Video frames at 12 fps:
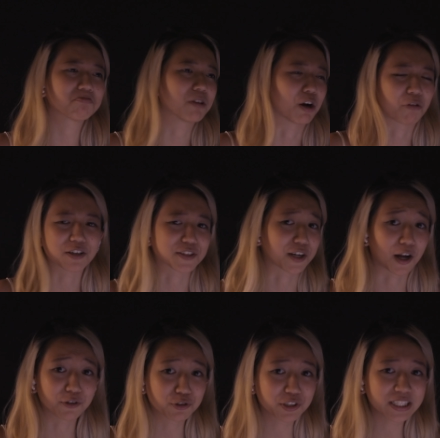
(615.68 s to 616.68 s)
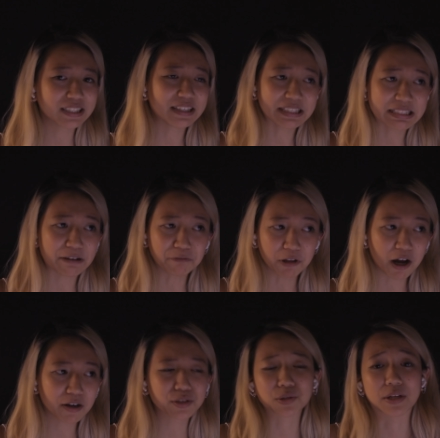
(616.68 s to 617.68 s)
across the country in that
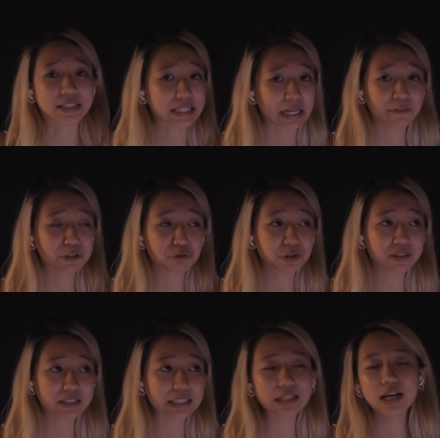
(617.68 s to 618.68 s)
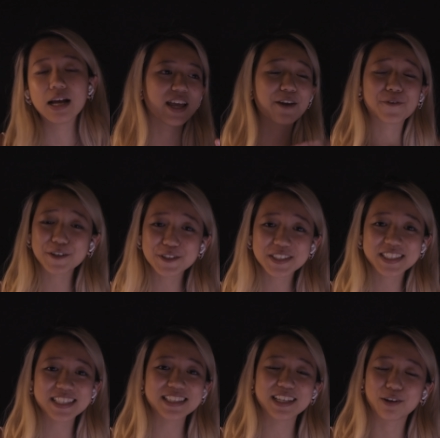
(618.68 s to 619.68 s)
vlog, so that's kind of interesting. If you're
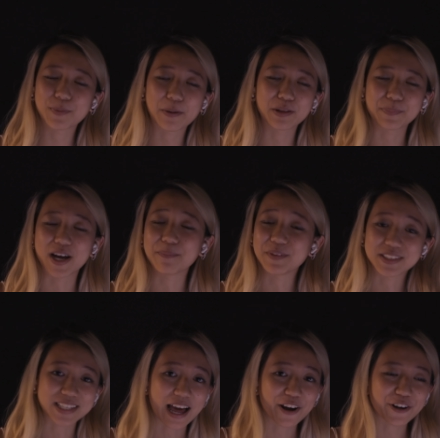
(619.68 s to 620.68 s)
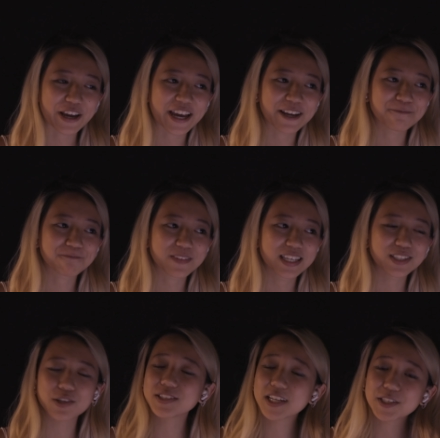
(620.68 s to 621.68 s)
interested, it'll probably be up this Saturday,
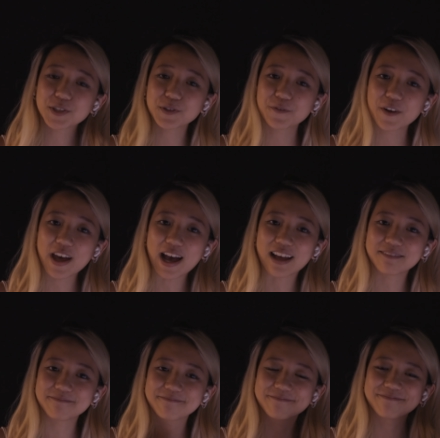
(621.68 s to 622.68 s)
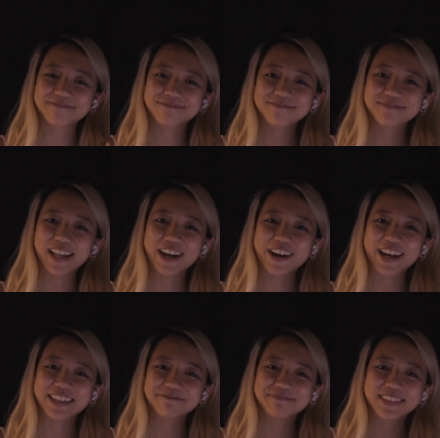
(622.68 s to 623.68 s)
so stay tuned for that.
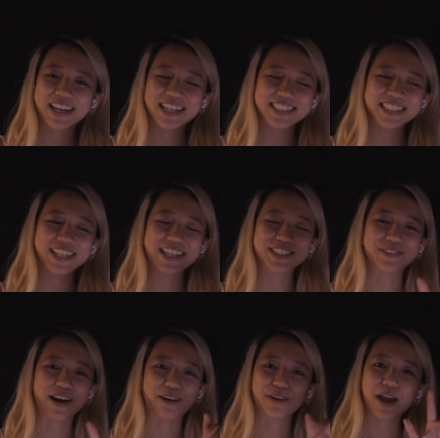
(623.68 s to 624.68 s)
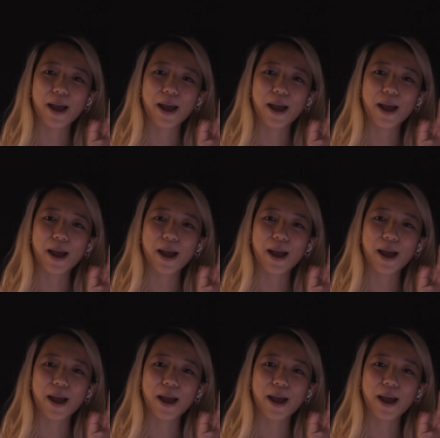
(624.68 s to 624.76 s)
Alright, I'll see you guys around.